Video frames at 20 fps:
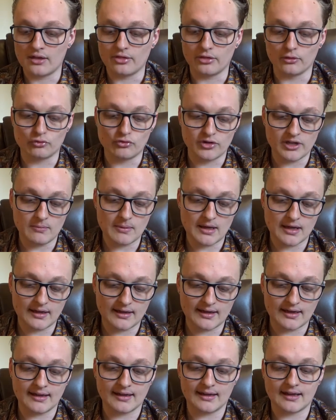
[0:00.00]
The
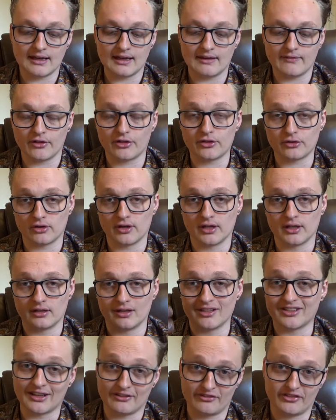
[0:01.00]
remake I gave a 3
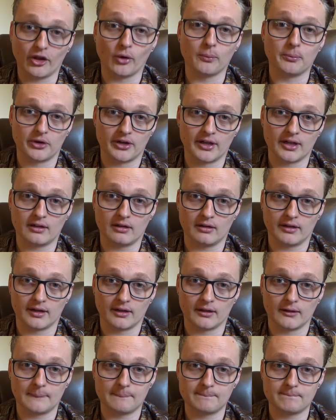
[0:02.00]
because I feel pretty
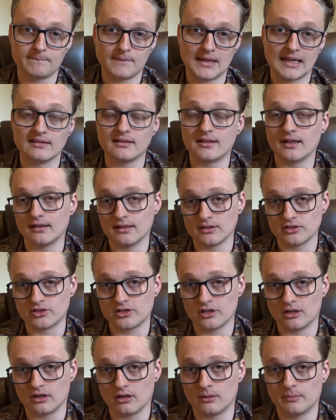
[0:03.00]
clean. It did its
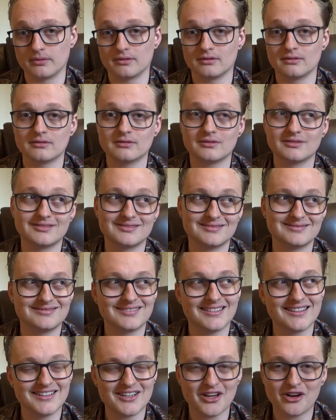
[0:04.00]
job,
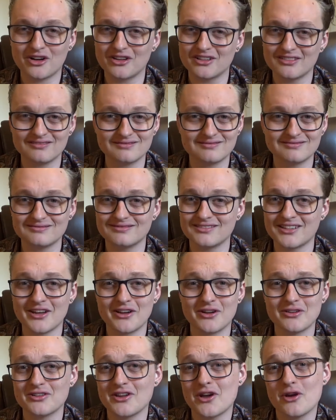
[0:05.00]
no
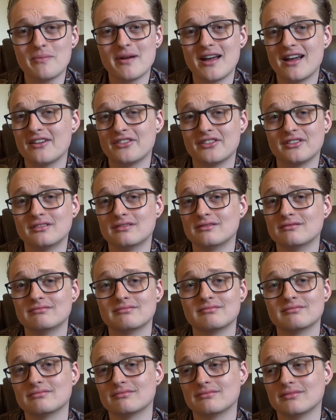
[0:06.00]
better than
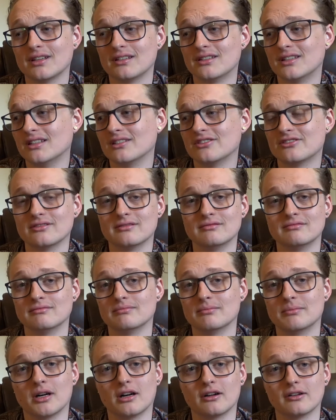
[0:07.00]
a
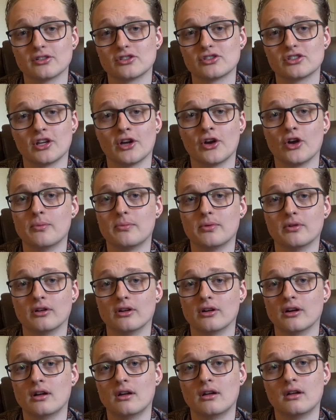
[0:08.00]
decent bar of soap
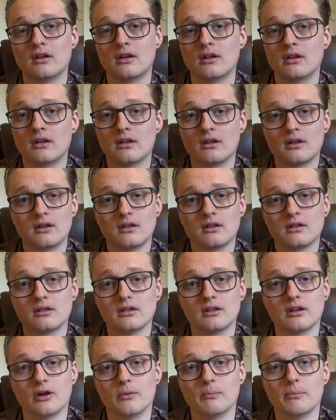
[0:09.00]
or,
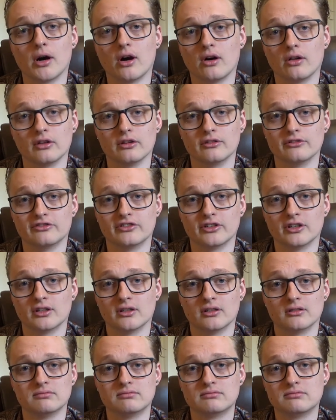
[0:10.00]
you know, a bottle
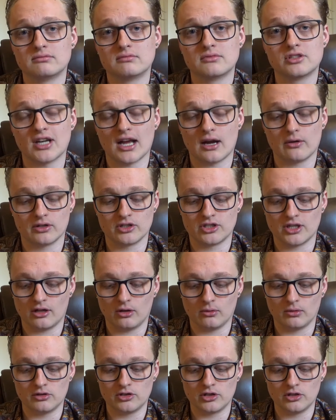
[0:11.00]
of shower
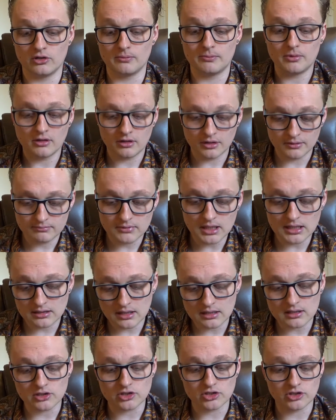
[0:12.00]
gel would do, but it
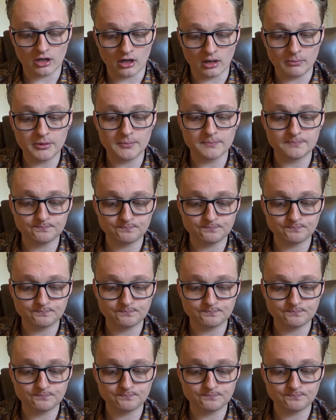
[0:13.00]
did its job.